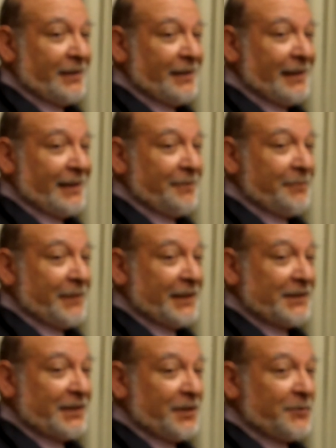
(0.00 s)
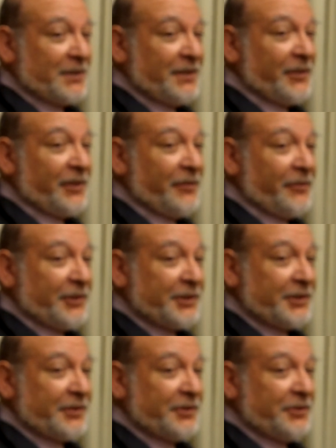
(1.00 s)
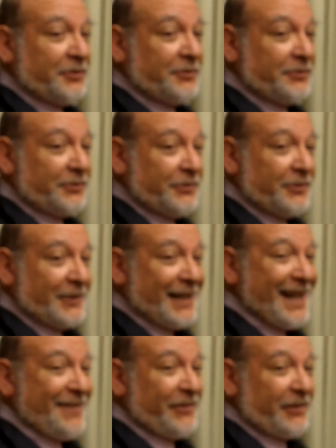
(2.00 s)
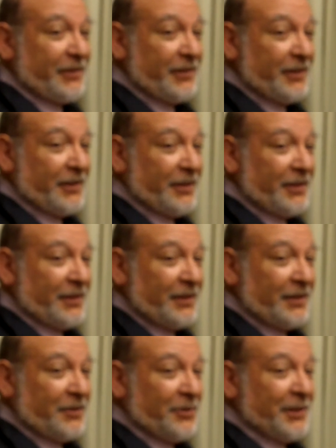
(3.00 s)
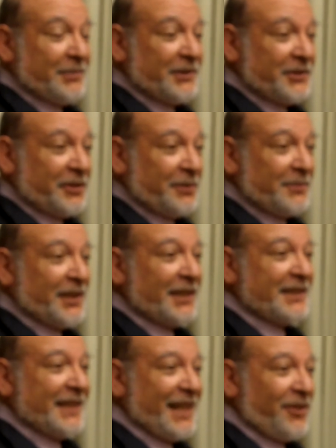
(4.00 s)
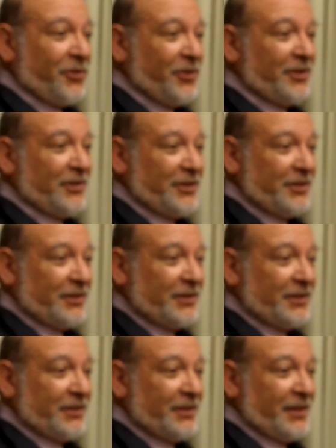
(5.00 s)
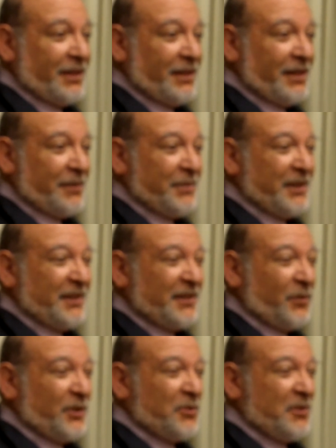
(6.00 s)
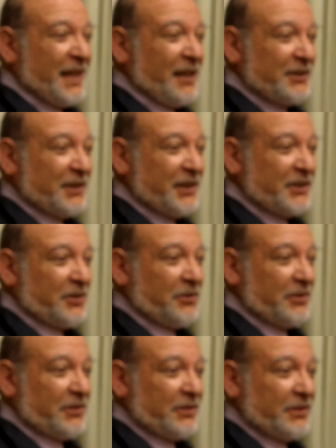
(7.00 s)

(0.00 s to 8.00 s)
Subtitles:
that my son was the very first Jew ever to have been circumcised in that hall. A building over 2,000 years old.